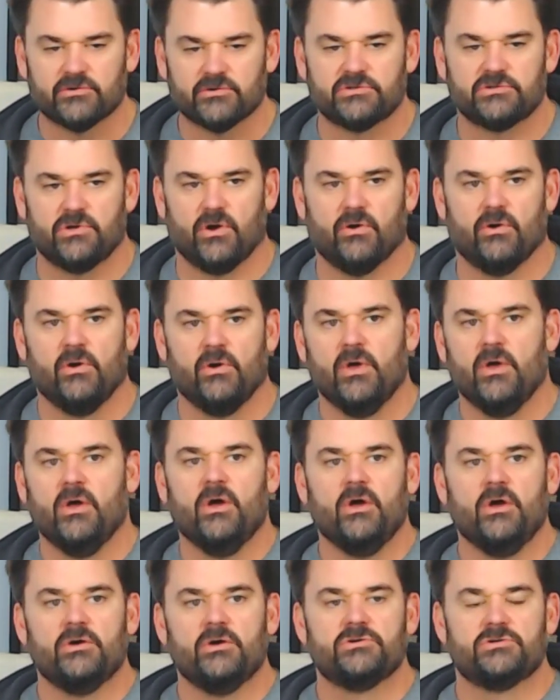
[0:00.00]
So
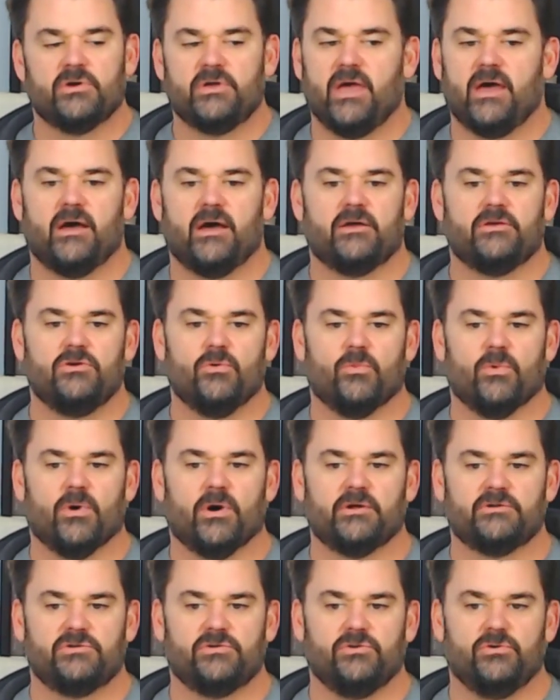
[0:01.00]
yeah, you
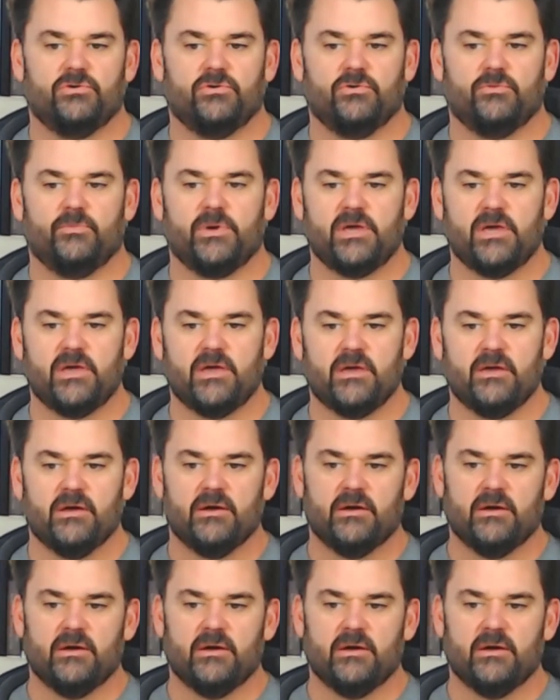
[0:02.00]
want to be